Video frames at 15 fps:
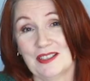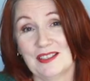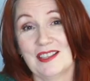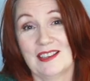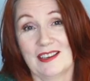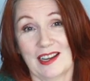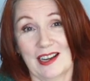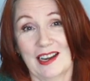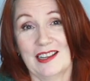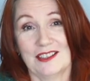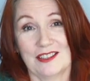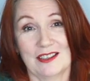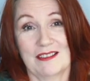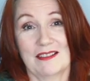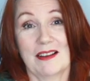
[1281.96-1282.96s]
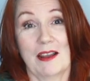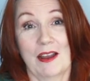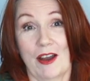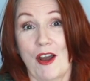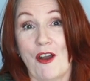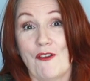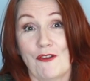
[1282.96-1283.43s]
in circulation
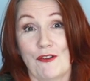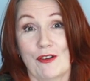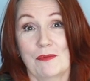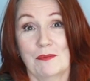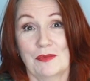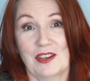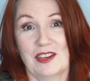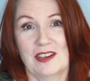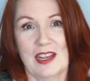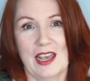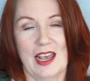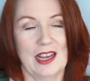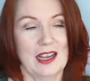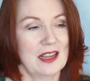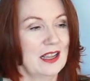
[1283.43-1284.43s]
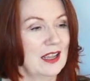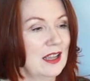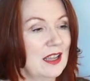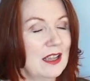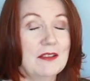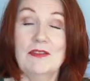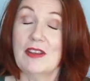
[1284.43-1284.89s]
from today.
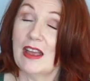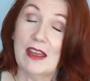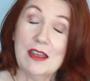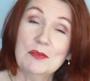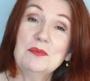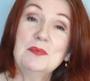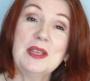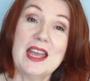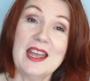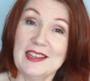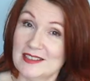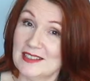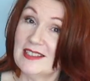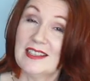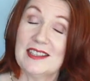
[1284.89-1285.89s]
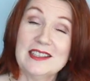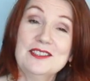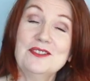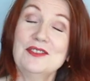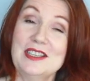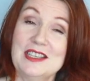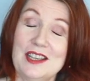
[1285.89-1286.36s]
In fact, I will be editing
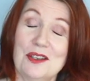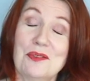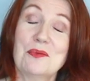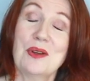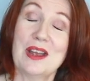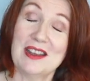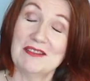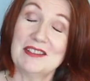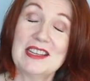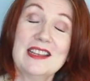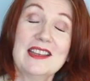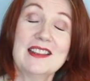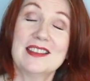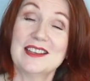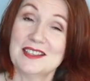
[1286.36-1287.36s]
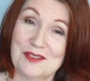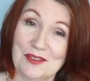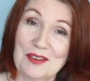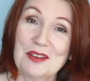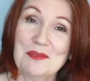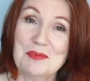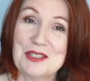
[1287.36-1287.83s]
this video wearing these
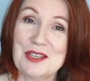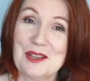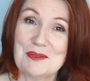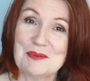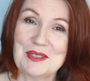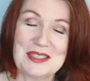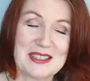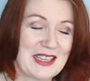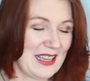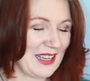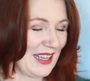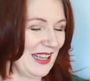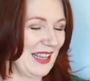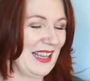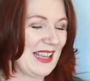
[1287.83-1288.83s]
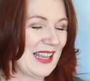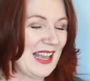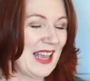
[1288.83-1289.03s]
very pyjamas. So